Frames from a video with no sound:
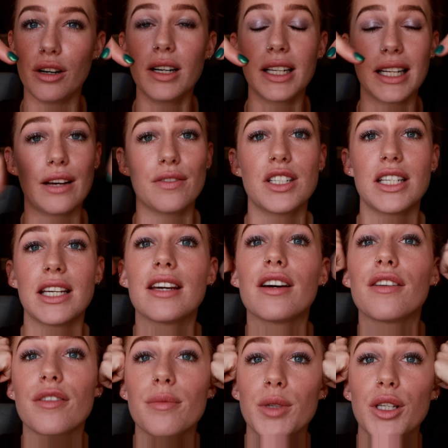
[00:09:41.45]
I'd love to
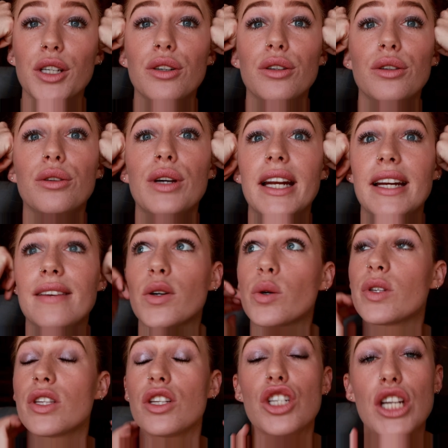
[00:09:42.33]
hear from you, any of
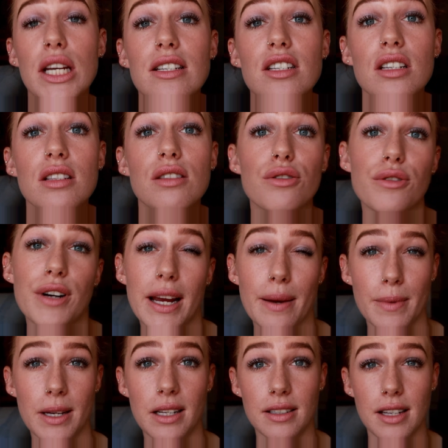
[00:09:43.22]
your suggestions or
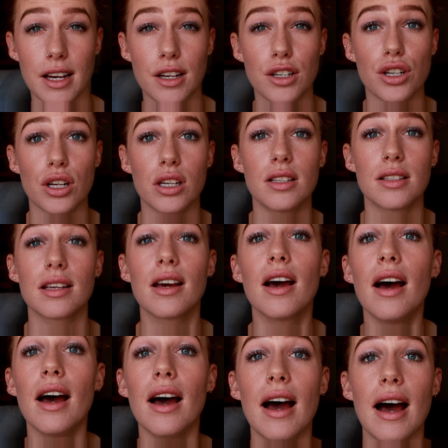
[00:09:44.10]
recommendations,
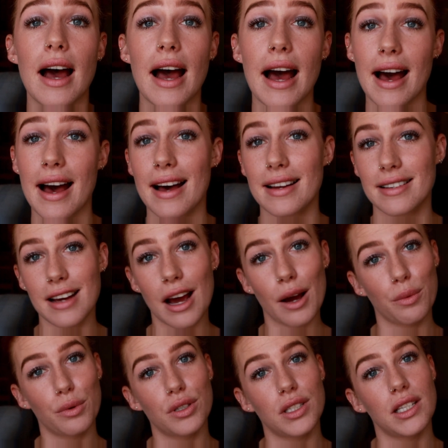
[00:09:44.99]
and I
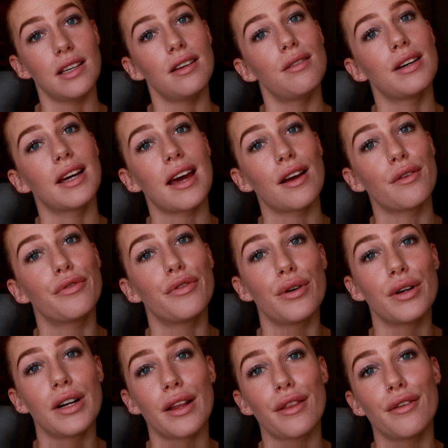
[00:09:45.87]
will see you again
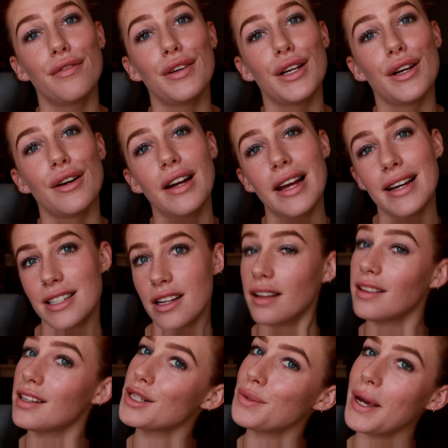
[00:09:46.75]
for another video later
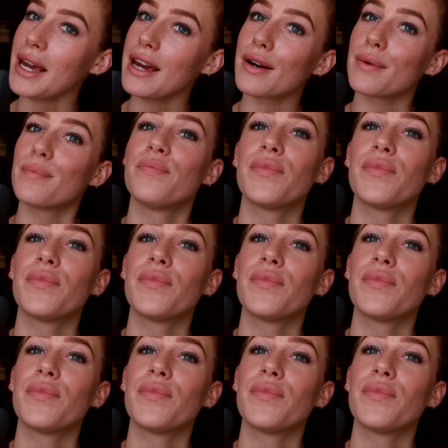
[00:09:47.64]
on this week.